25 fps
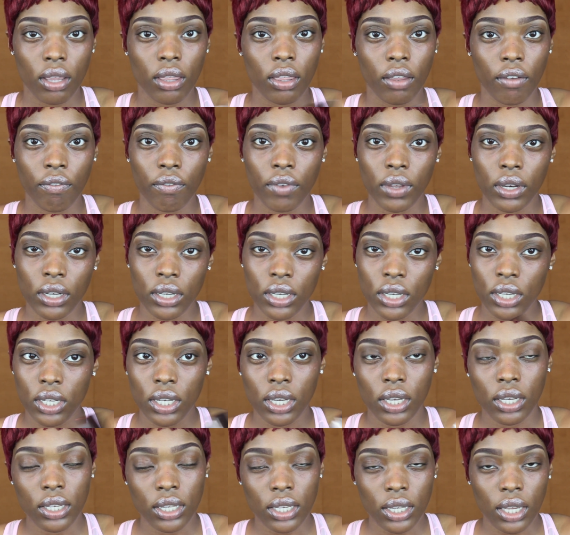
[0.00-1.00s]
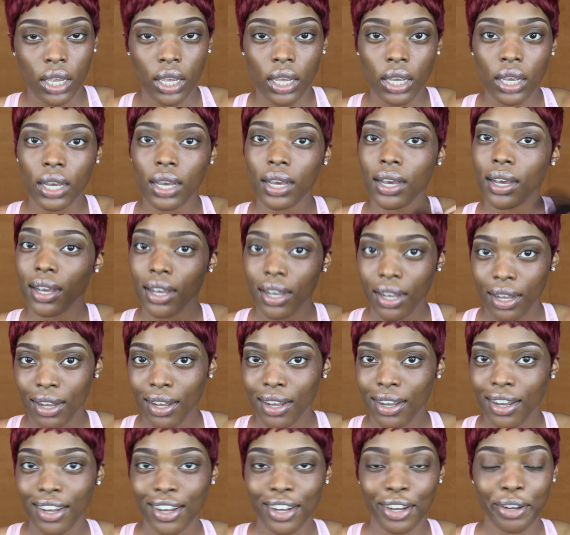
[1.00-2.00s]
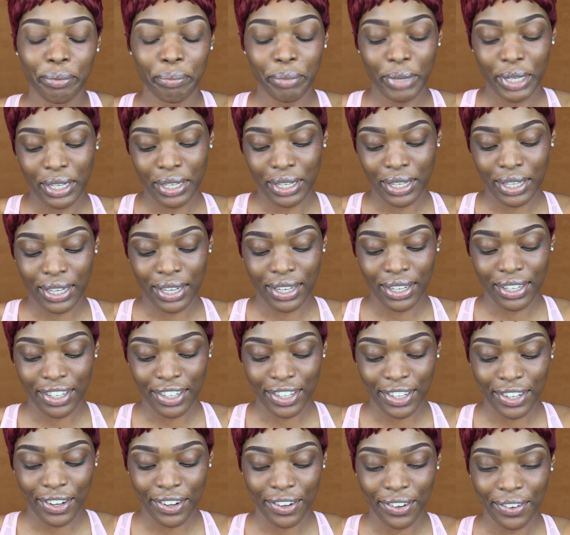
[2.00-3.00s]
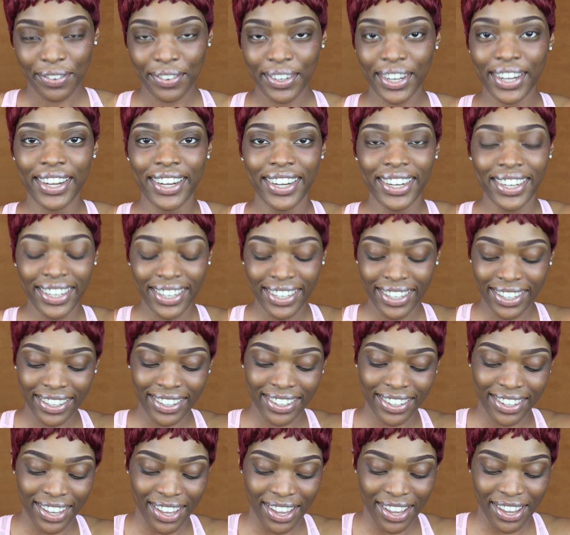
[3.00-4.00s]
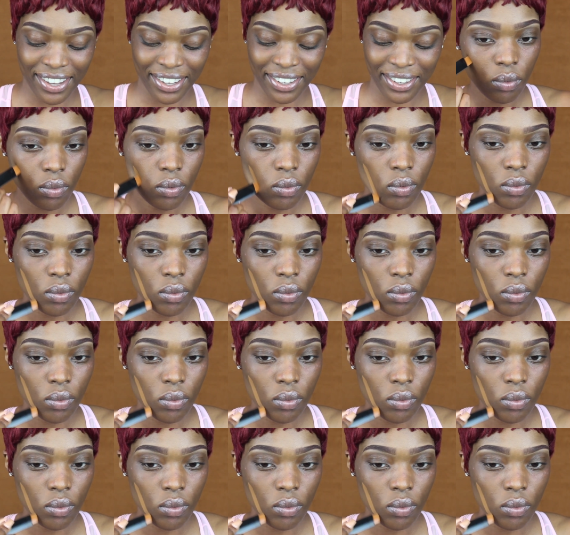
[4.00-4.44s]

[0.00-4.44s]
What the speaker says: the finish is like amazing. So yeah.